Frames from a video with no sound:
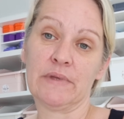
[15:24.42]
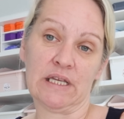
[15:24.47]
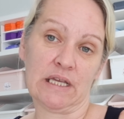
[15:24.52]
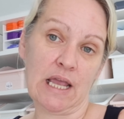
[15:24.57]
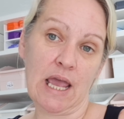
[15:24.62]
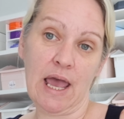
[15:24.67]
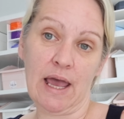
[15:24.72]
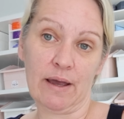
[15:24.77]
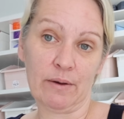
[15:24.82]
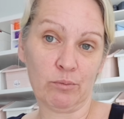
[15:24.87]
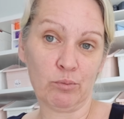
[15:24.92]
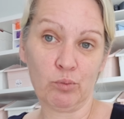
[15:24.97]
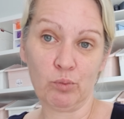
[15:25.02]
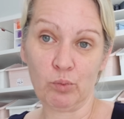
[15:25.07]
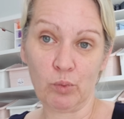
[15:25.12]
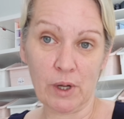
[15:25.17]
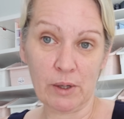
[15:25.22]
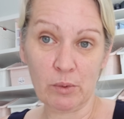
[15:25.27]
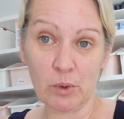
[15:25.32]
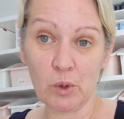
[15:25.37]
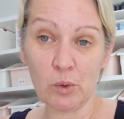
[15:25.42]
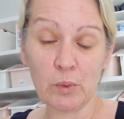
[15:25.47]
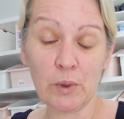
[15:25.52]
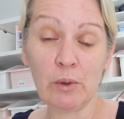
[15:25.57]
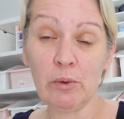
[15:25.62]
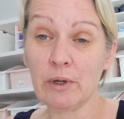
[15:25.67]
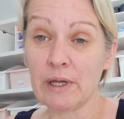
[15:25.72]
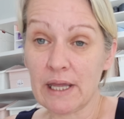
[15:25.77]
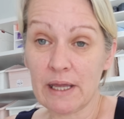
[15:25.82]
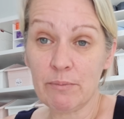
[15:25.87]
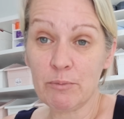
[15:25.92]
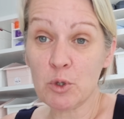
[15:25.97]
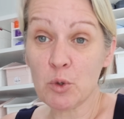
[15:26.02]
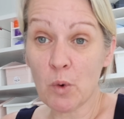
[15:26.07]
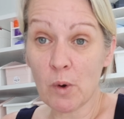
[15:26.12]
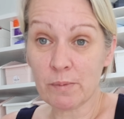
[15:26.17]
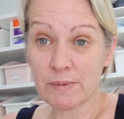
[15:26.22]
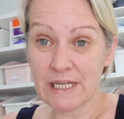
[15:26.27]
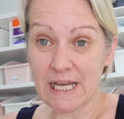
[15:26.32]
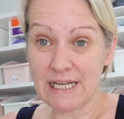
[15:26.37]
yeah, we will keep you
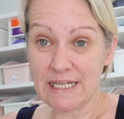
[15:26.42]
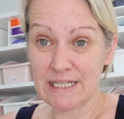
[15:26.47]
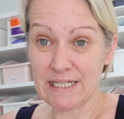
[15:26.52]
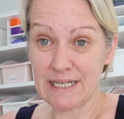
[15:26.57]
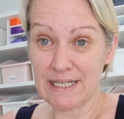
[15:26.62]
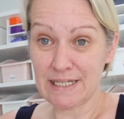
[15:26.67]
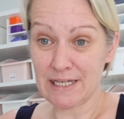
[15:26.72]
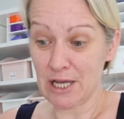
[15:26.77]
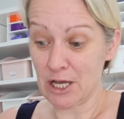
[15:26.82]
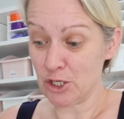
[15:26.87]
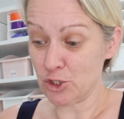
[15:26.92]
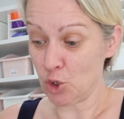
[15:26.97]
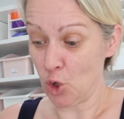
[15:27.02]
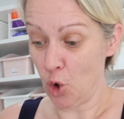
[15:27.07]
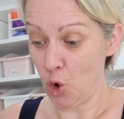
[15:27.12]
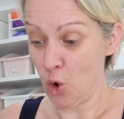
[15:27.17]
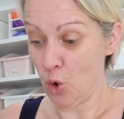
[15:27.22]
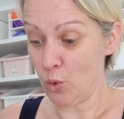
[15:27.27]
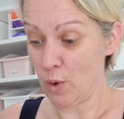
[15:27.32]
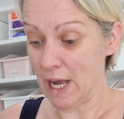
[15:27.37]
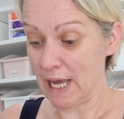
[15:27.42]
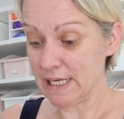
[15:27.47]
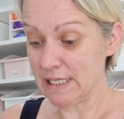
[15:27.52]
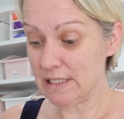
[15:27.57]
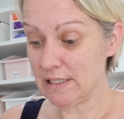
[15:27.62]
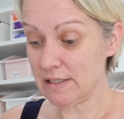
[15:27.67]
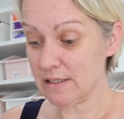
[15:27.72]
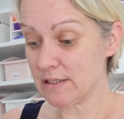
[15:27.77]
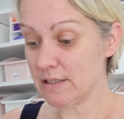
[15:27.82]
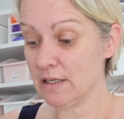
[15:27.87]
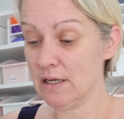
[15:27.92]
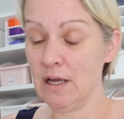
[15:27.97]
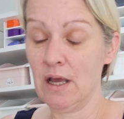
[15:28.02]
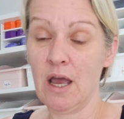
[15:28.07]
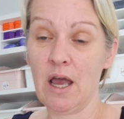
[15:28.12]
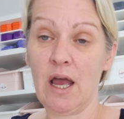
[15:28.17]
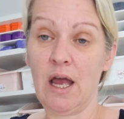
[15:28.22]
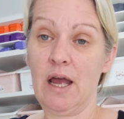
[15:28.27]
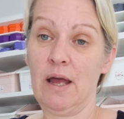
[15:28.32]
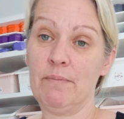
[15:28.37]
updated as always.
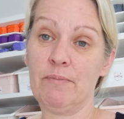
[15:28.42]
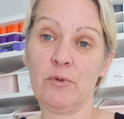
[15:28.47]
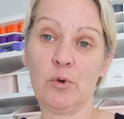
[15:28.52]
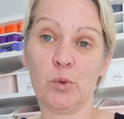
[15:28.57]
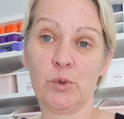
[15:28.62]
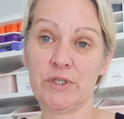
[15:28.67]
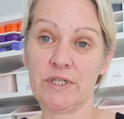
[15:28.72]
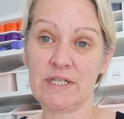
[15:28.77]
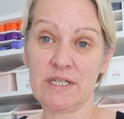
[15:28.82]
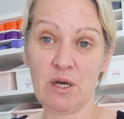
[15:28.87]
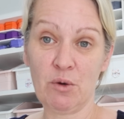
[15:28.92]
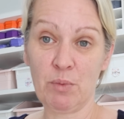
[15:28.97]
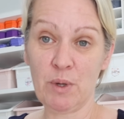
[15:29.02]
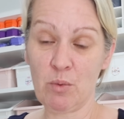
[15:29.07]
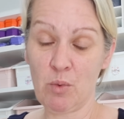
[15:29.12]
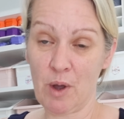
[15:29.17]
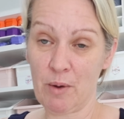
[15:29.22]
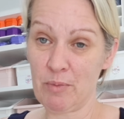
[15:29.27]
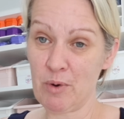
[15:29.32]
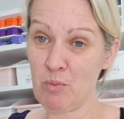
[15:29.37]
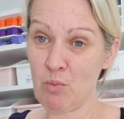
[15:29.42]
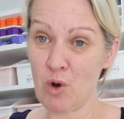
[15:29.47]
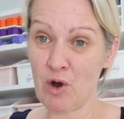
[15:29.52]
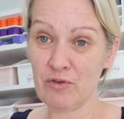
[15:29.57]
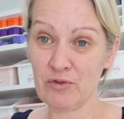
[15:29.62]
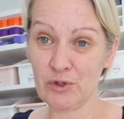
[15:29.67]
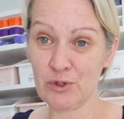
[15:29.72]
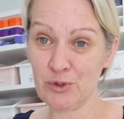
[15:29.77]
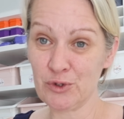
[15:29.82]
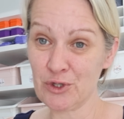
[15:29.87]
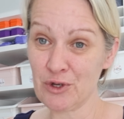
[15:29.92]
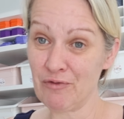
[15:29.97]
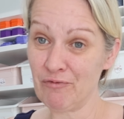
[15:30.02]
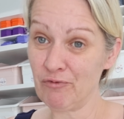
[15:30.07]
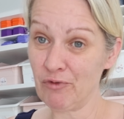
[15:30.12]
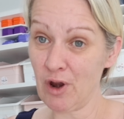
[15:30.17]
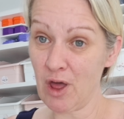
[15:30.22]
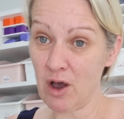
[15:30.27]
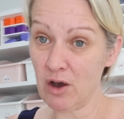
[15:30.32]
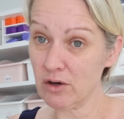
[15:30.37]
There will still be Whip and Waffles and
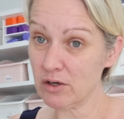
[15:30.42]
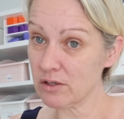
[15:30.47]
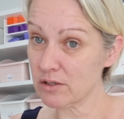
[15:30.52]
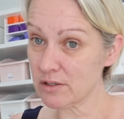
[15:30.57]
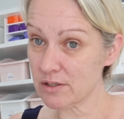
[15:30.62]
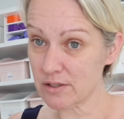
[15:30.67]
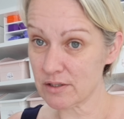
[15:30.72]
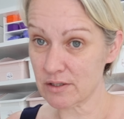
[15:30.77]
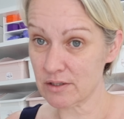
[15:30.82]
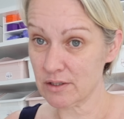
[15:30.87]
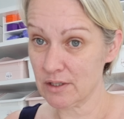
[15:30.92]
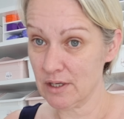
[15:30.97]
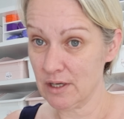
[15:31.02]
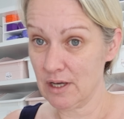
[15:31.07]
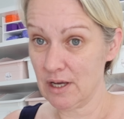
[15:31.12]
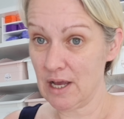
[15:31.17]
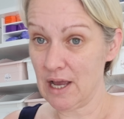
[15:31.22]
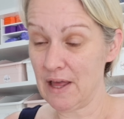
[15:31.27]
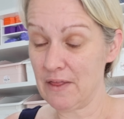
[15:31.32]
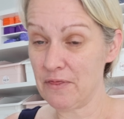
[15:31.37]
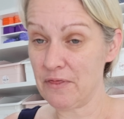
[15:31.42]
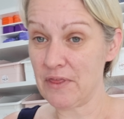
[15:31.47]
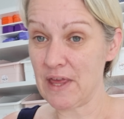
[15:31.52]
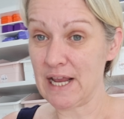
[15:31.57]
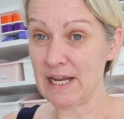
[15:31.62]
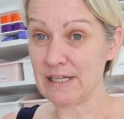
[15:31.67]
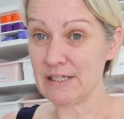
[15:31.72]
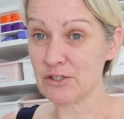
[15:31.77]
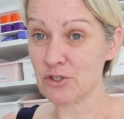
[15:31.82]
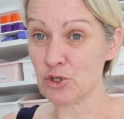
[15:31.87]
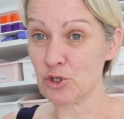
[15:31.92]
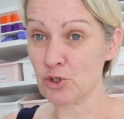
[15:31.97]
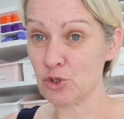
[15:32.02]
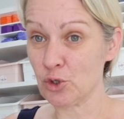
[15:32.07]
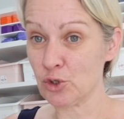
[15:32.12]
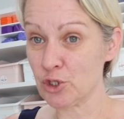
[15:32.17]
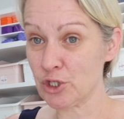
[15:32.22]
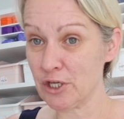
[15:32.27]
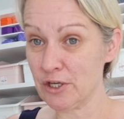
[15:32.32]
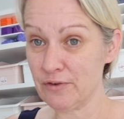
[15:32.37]
vlogs and things to
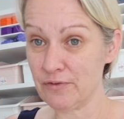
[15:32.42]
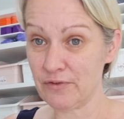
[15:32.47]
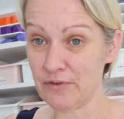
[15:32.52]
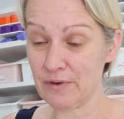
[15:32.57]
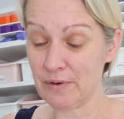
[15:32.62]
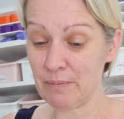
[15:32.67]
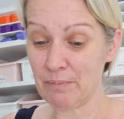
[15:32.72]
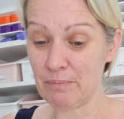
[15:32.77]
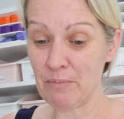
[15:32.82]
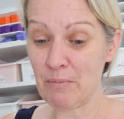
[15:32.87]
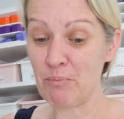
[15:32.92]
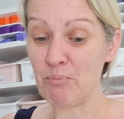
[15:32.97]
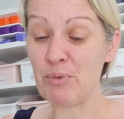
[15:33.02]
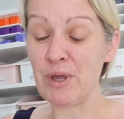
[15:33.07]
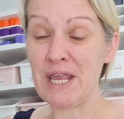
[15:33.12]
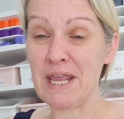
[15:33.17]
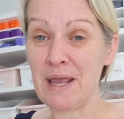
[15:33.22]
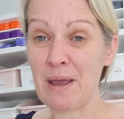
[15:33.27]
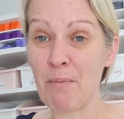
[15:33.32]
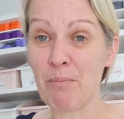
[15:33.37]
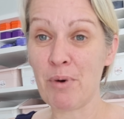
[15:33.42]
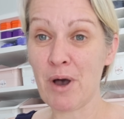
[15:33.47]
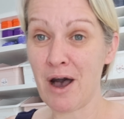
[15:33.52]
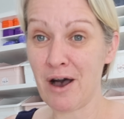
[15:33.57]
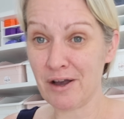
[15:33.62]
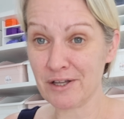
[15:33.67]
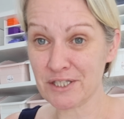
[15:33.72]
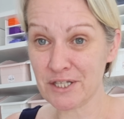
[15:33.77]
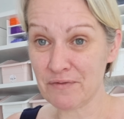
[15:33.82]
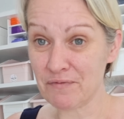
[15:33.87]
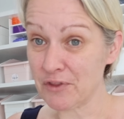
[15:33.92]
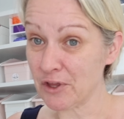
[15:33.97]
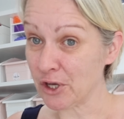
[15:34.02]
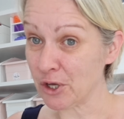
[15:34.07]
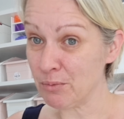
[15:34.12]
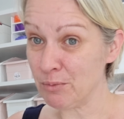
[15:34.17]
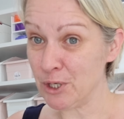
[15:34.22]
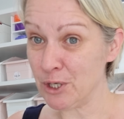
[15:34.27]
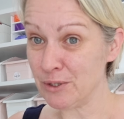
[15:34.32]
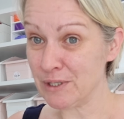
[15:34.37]
sort of be part of the
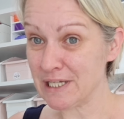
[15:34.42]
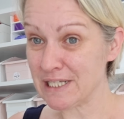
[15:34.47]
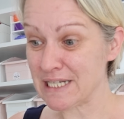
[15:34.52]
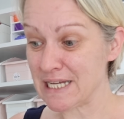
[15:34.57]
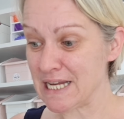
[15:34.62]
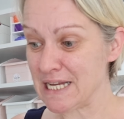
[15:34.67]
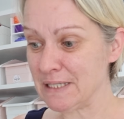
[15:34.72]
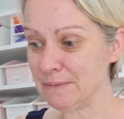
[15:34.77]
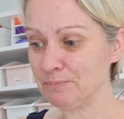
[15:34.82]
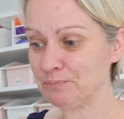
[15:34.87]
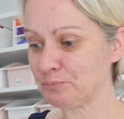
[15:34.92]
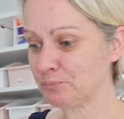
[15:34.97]
community.